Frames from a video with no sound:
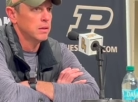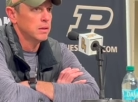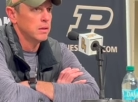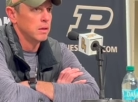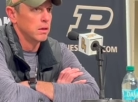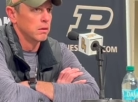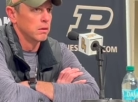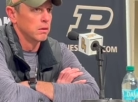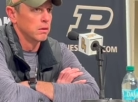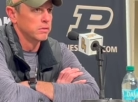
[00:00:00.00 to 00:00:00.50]

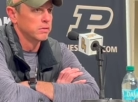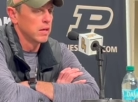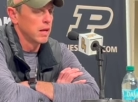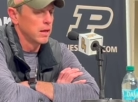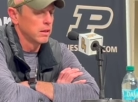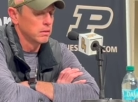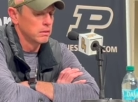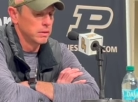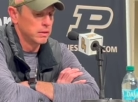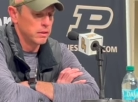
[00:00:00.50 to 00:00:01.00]
our
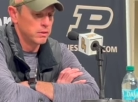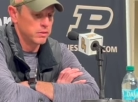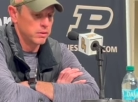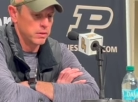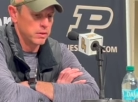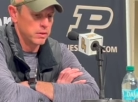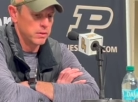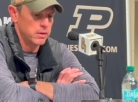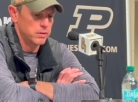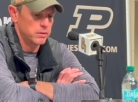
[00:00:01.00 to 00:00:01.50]
tackling is
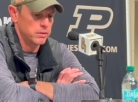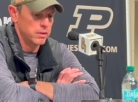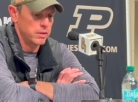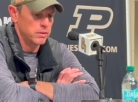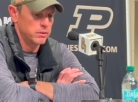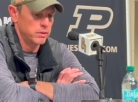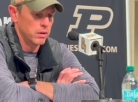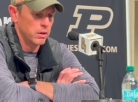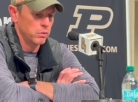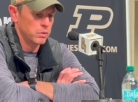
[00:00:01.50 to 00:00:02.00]

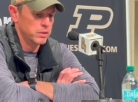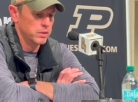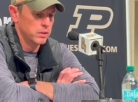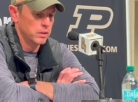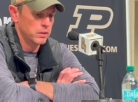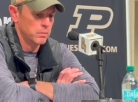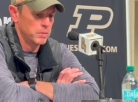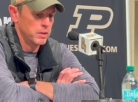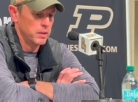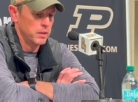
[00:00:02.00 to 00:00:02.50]
always
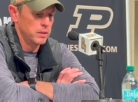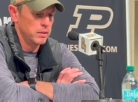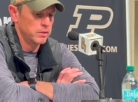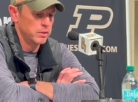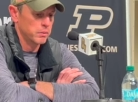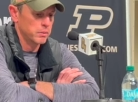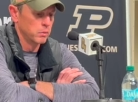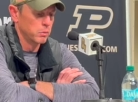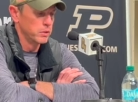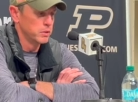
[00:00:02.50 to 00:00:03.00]
going to be
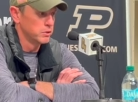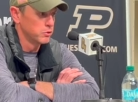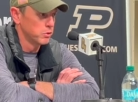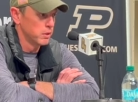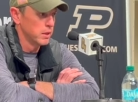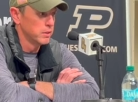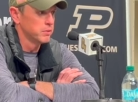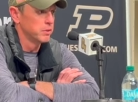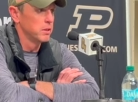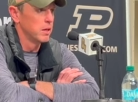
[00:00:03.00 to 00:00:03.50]
something we
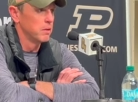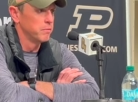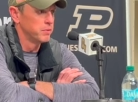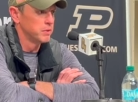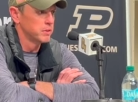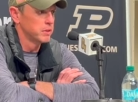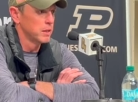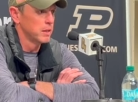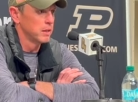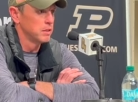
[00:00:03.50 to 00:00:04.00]
stress and
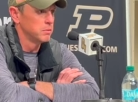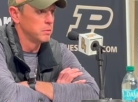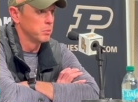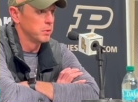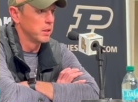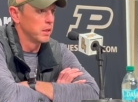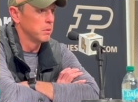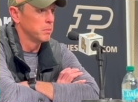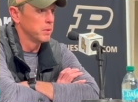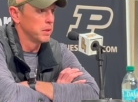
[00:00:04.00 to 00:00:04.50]
emphasize, but we
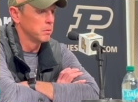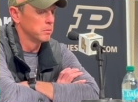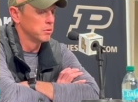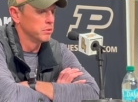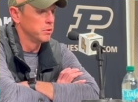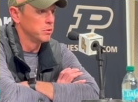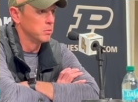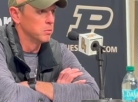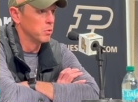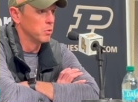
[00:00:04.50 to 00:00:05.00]
got to be able to
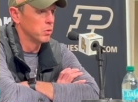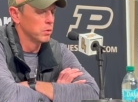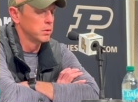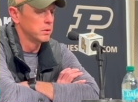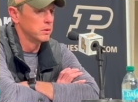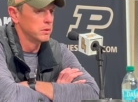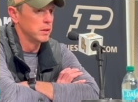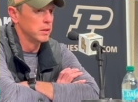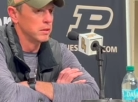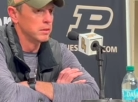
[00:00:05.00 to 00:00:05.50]
do it more.
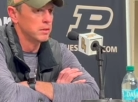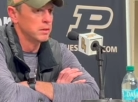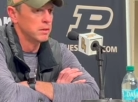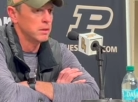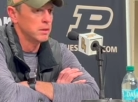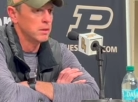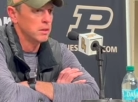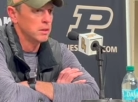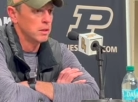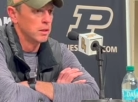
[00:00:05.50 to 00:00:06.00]
And then,
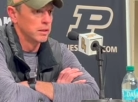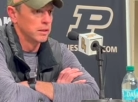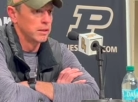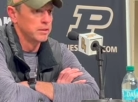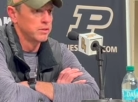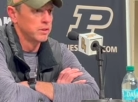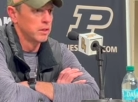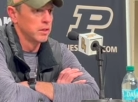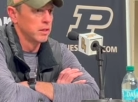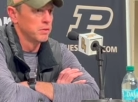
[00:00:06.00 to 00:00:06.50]
like I
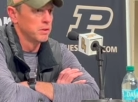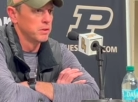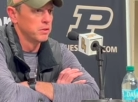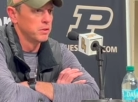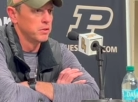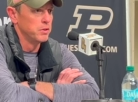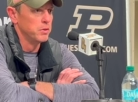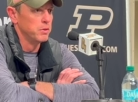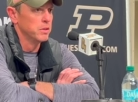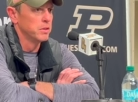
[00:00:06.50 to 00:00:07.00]
said, I think
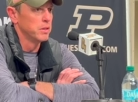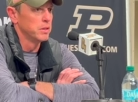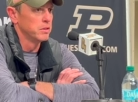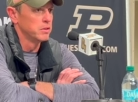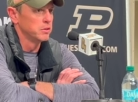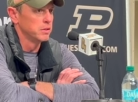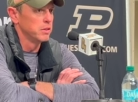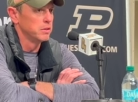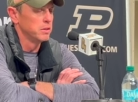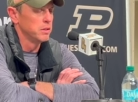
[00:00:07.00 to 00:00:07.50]
the unity,
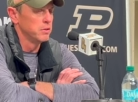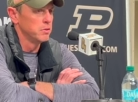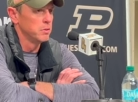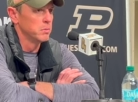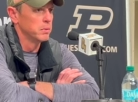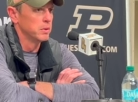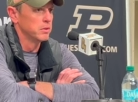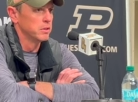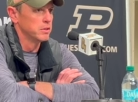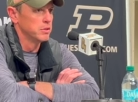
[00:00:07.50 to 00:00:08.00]
just continue to
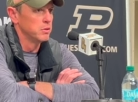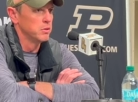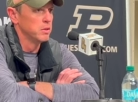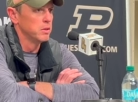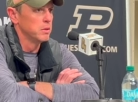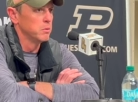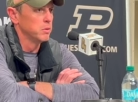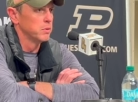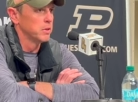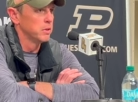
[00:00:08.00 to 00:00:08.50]
build the
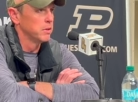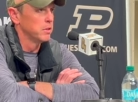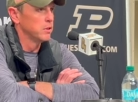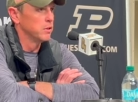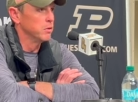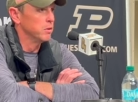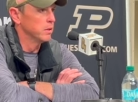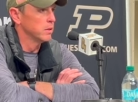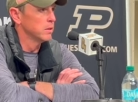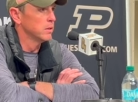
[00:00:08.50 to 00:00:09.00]
unity within the
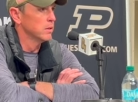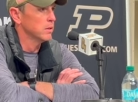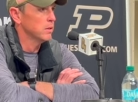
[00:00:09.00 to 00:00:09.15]
unit